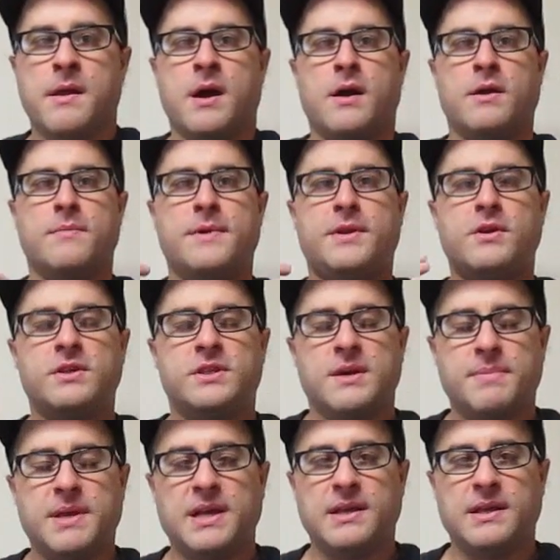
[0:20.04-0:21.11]
I'm going to be doing
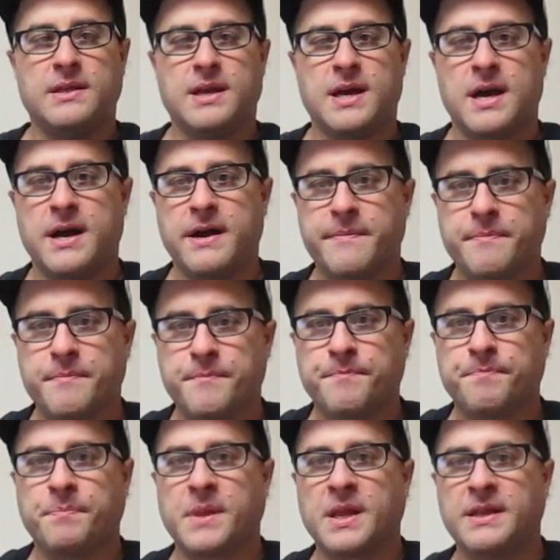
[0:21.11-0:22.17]
something um,
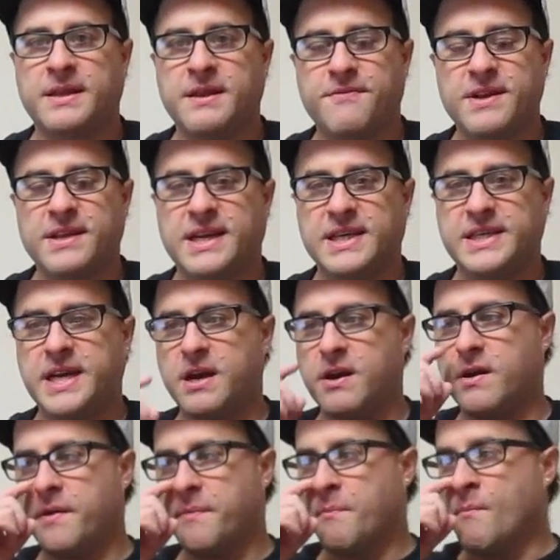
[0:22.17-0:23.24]
different this
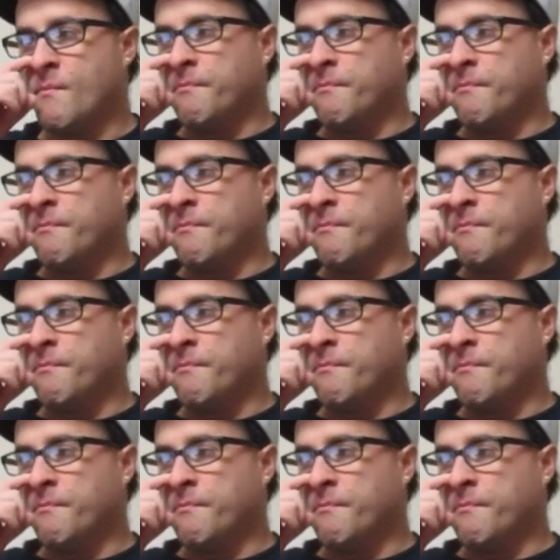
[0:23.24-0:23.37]
year